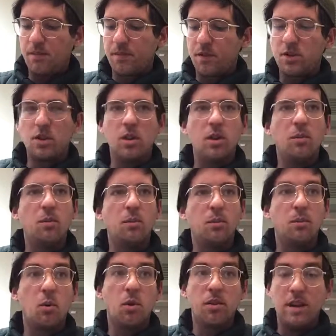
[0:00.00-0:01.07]
So
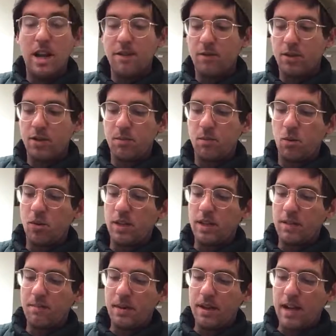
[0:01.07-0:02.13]
more than average, more than the
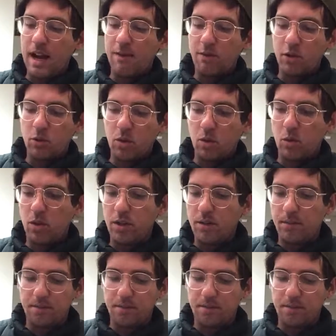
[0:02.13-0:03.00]
average one would.